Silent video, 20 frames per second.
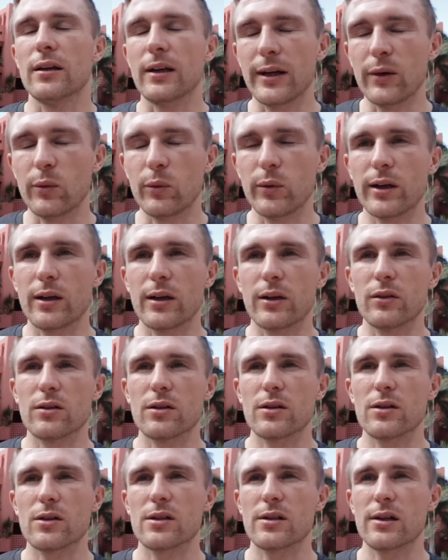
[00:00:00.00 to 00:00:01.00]
Then we can
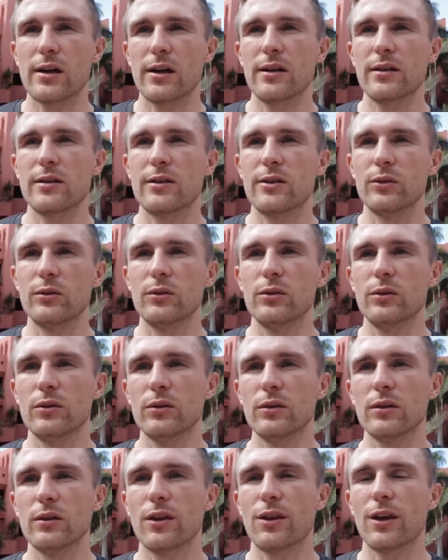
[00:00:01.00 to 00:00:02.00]
start to
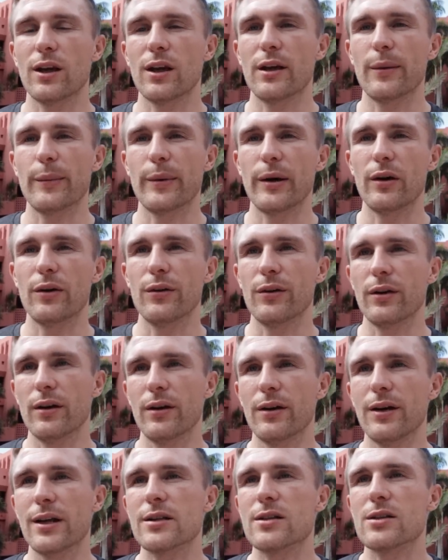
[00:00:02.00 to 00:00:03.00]
think about
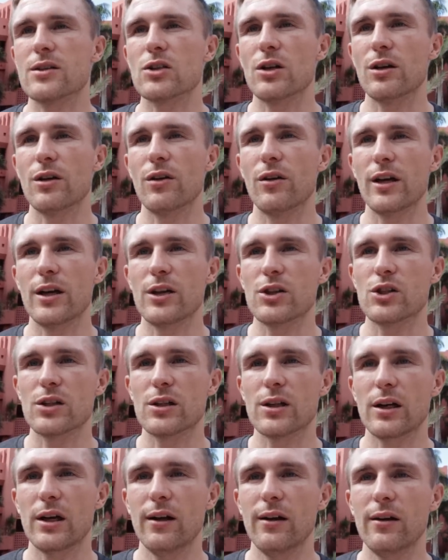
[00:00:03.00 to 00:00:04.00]
a next generation
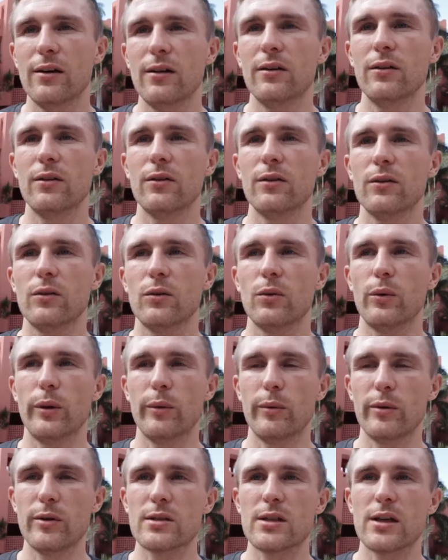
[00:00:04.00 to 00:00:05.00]
tire
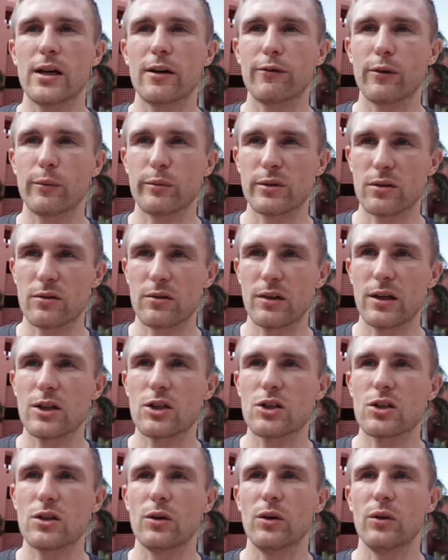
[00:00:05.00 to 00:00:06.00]
where we start from
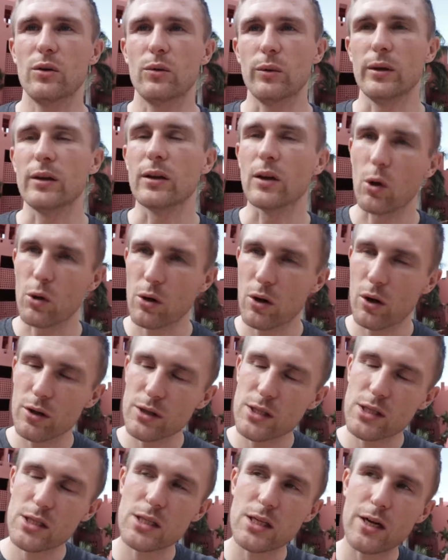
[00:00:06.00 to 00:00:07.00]
scratch. We know
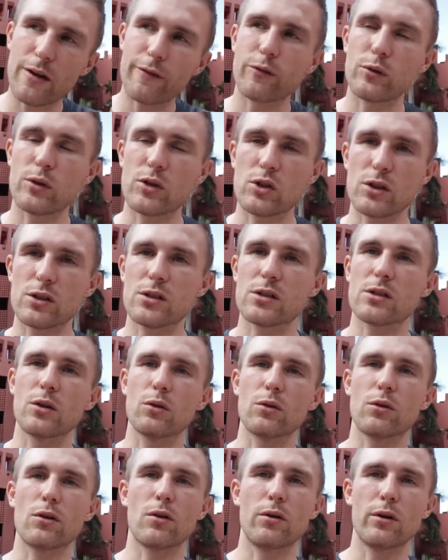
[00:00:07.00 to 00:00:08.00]
all the stuff, we just
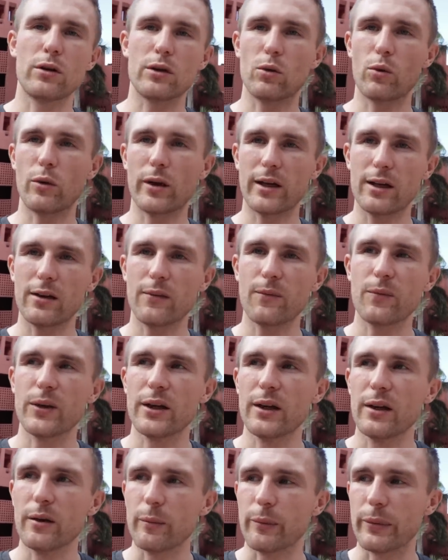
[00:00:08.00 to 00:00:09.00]
don't throw it away.
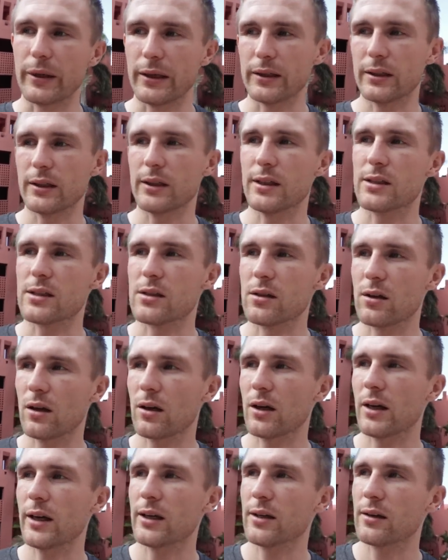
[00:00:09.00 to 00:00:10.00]
But it's
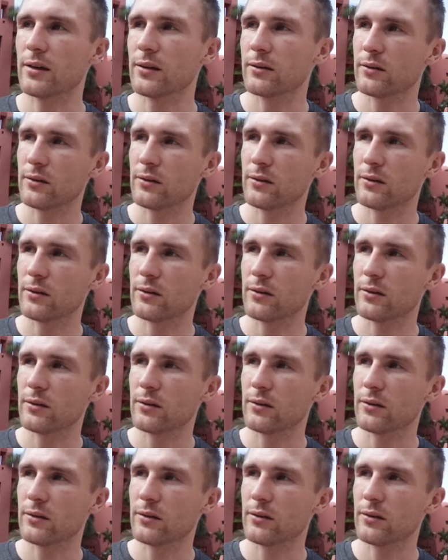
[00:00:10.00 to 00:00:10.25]
not like